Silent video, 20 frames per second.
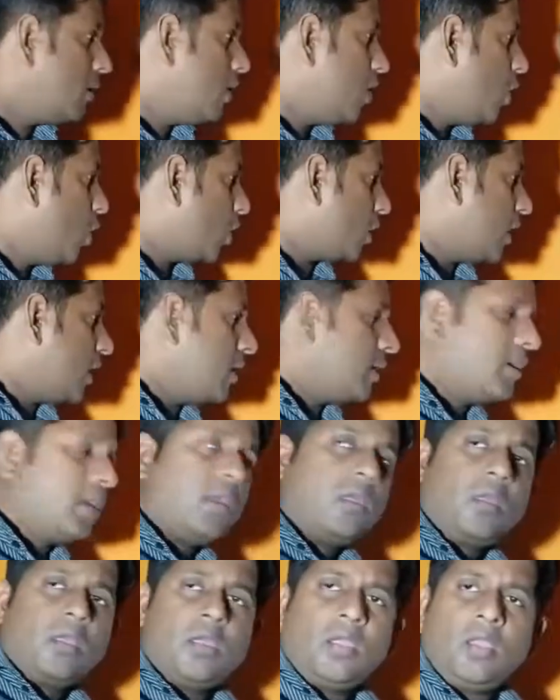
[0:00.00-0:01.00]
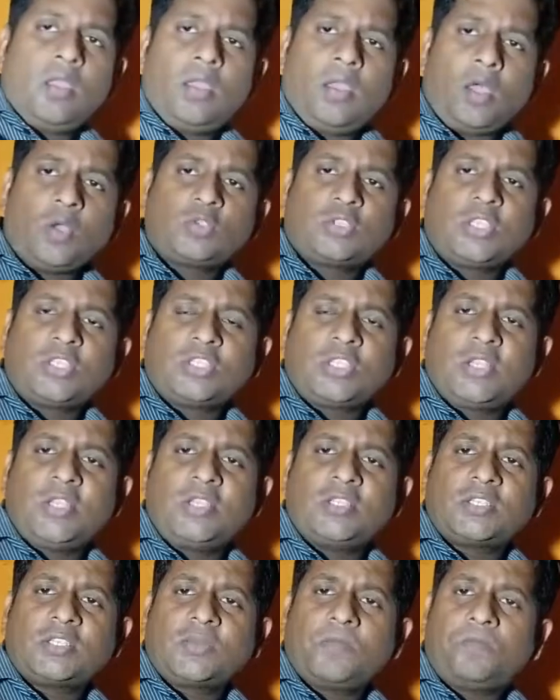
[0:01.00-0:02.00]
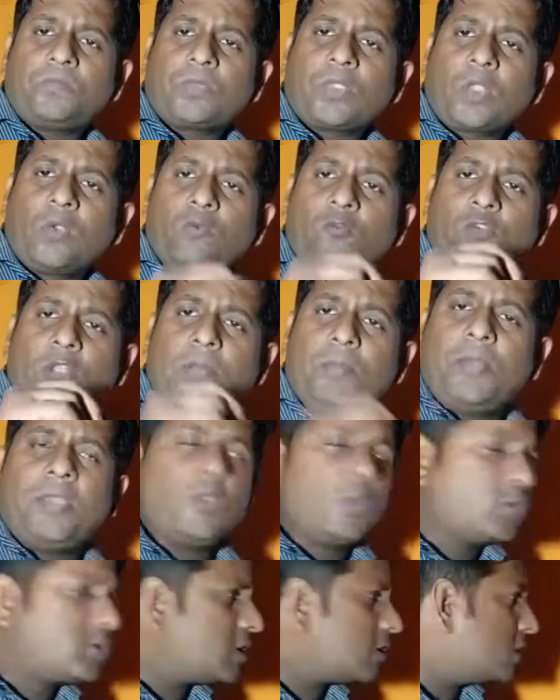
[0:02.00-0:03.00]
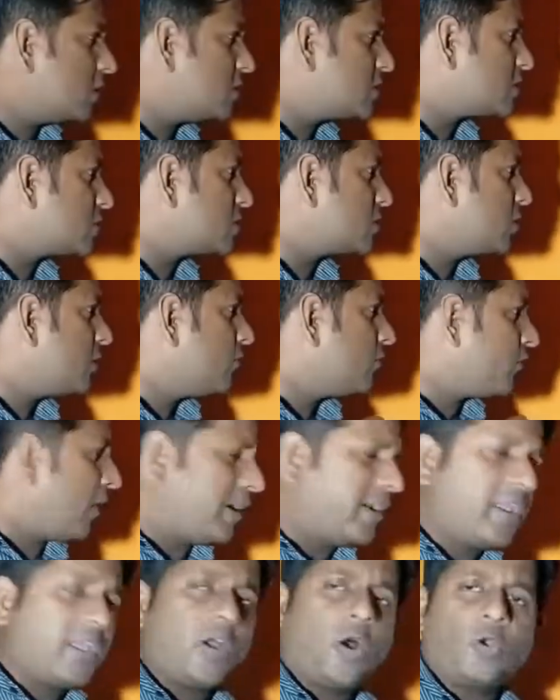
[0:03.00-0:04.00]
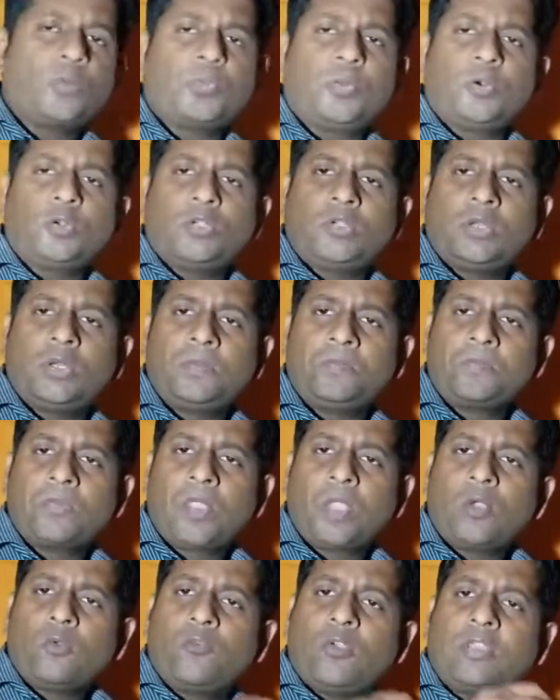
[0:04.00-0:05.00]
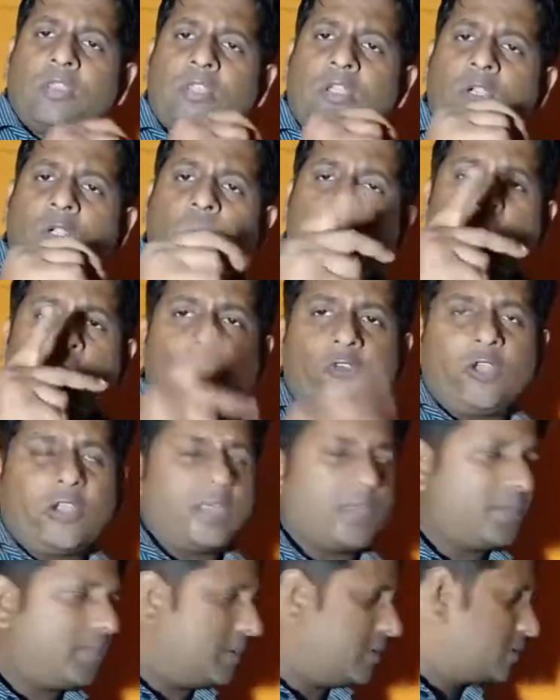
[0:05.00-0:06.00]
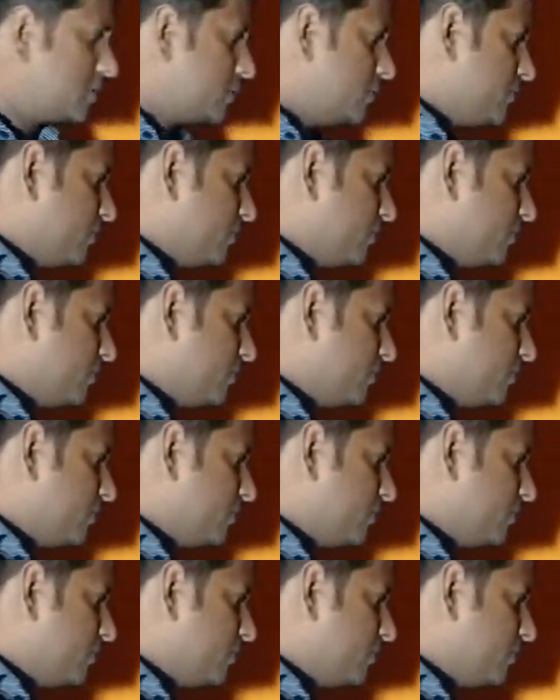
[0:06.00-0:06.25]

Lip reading: Okay, now see children, we'll be using this finding output with 2 variables.